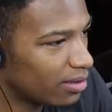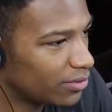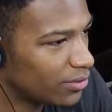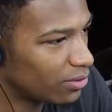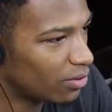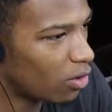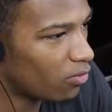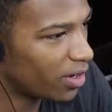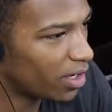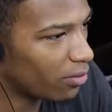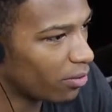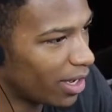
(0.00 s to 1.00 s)
So
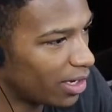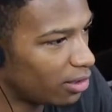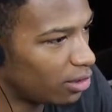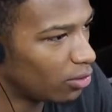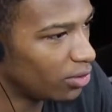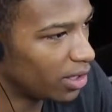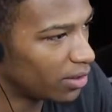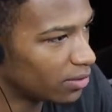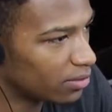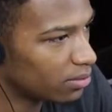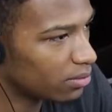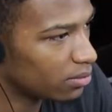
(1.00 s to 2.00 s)
already we're at a
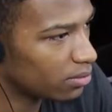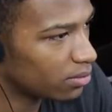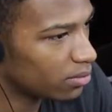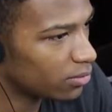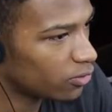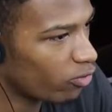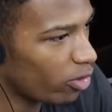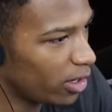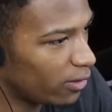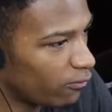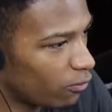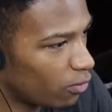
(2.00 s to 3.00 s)
loading
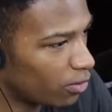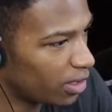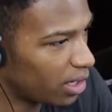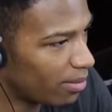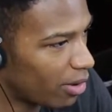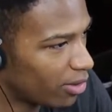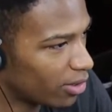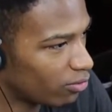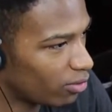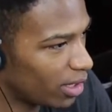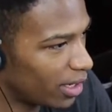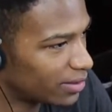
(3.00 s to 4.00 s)
screen for the American
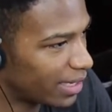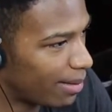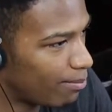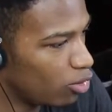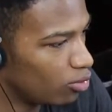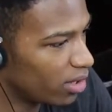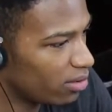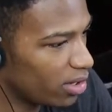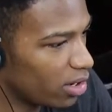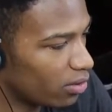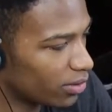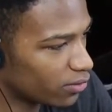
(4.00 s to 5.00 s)
3DS, and boom, there we
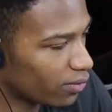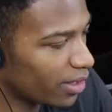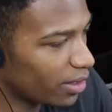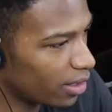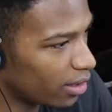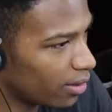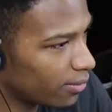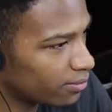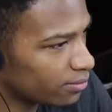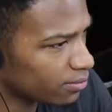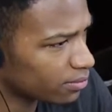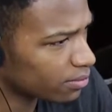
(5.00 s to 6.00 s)
go. It's right there.
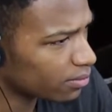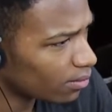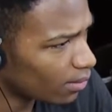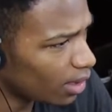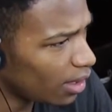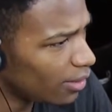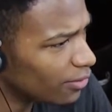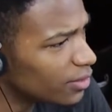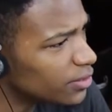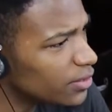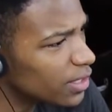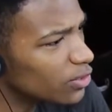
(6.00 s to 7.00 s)
And
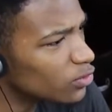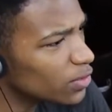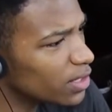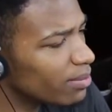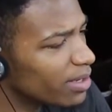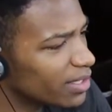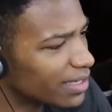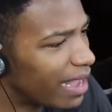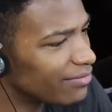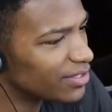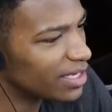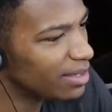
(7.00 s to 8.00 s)
this is interesting because
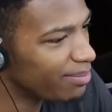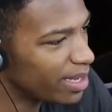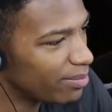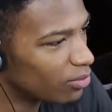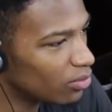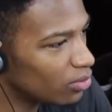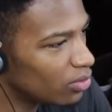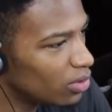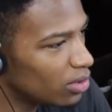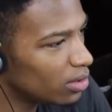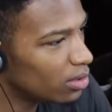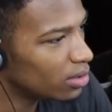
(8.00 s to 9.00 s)
I've seen people
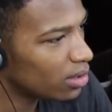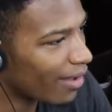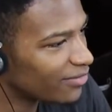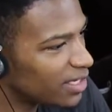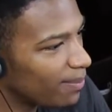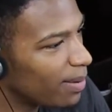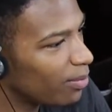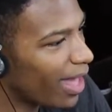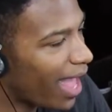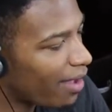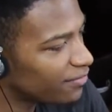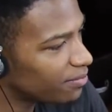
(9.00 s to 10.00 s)

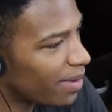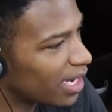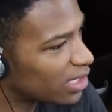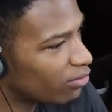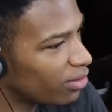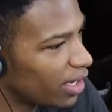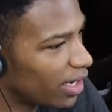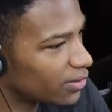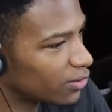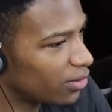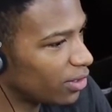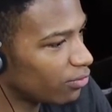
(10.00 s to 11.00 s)
have Smash
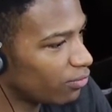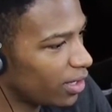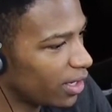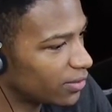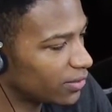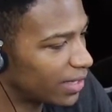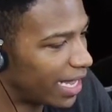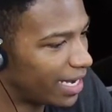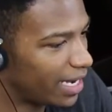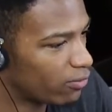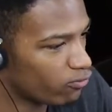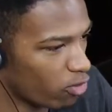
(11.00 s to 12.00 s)
3DS on their 3DSs,
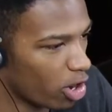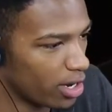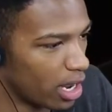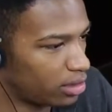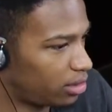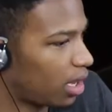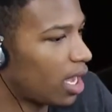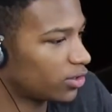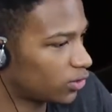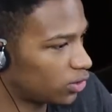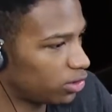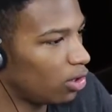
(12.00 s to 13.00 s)
and it run a
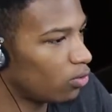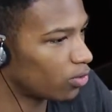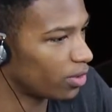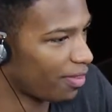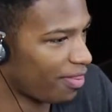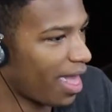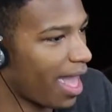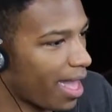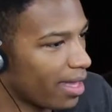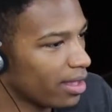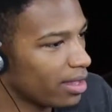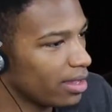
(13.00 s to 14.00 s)
lot slower than
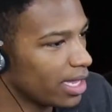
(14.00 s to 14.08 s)
that.